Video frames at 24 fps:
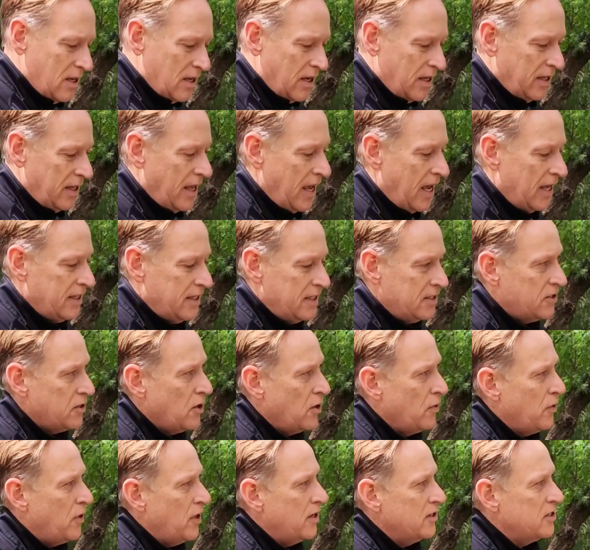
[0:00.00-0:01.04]
and they had these
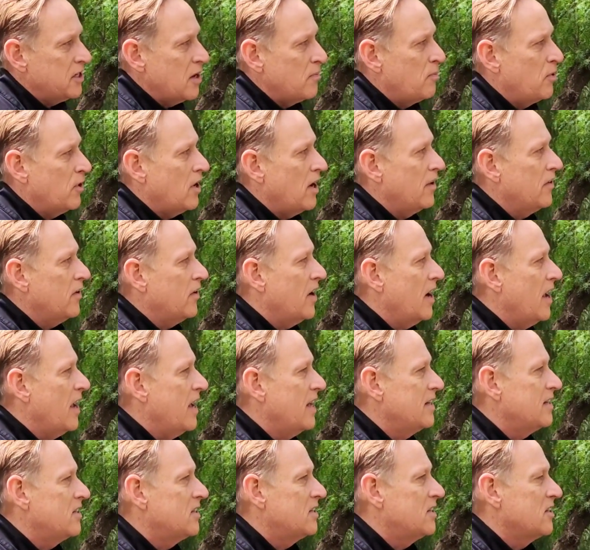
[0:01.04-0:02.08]
little things they put on their
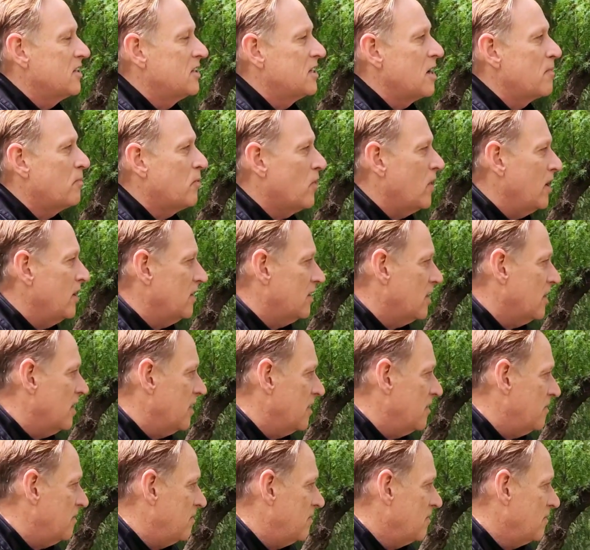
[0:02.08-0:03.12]
hands to separate
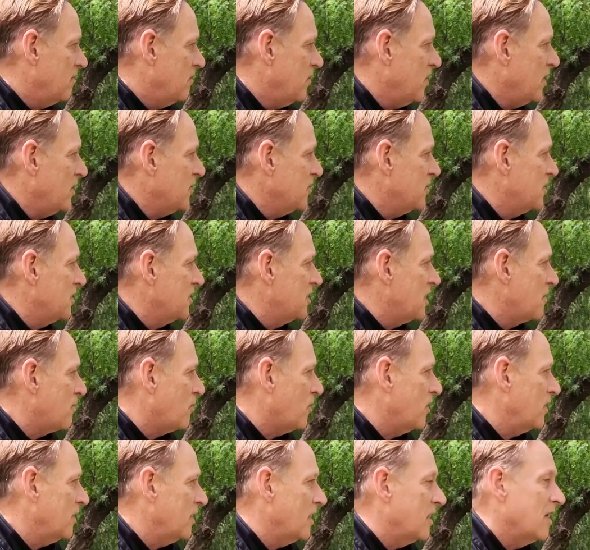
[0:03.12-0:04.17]
the fingers to
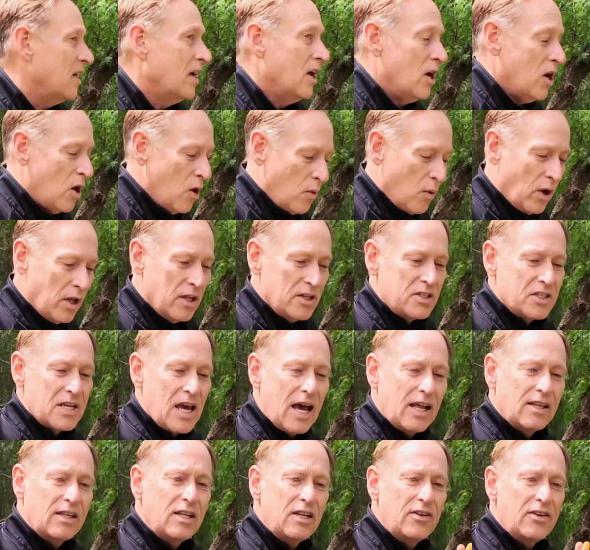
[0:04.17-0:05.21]
separate the, well, it's
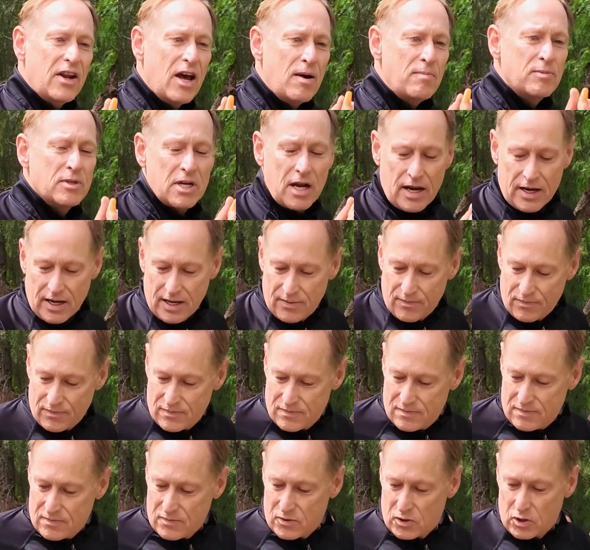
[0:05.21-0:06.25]
got little nubs on it.
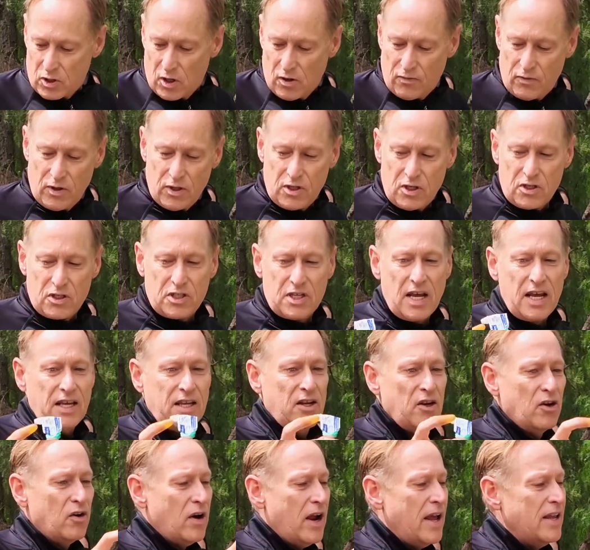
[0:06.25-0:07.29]
So if you just
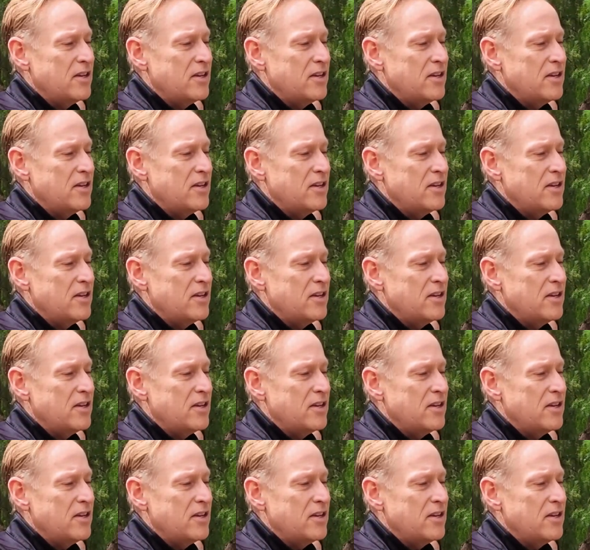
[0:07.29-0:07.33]
take your